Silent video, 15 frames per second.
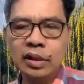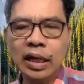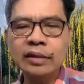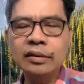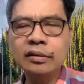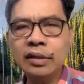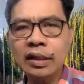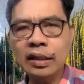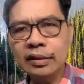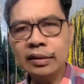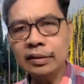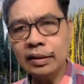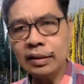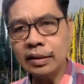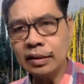
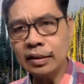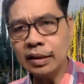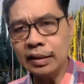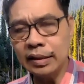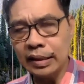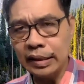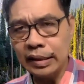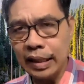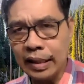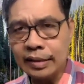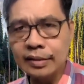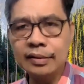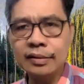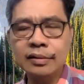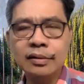Until and
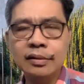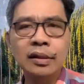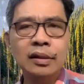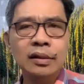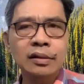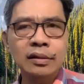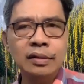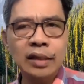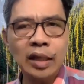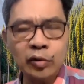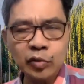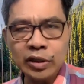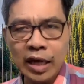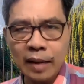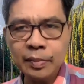unless that
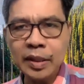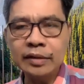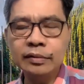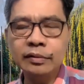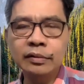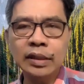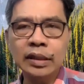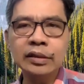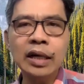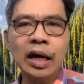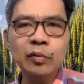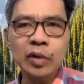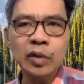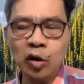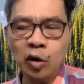would happen, that
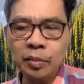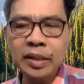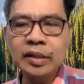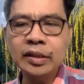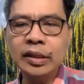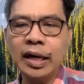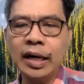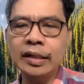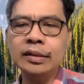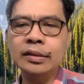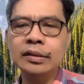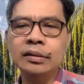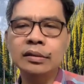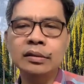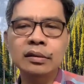God will open their
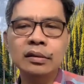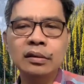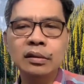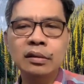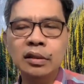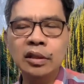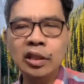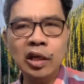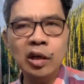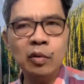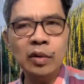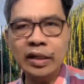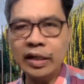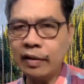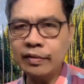eyes, they
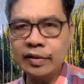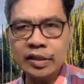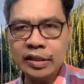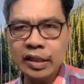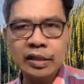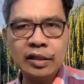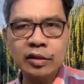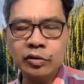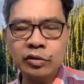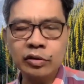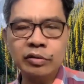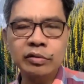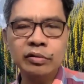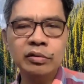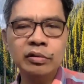will never see the truth.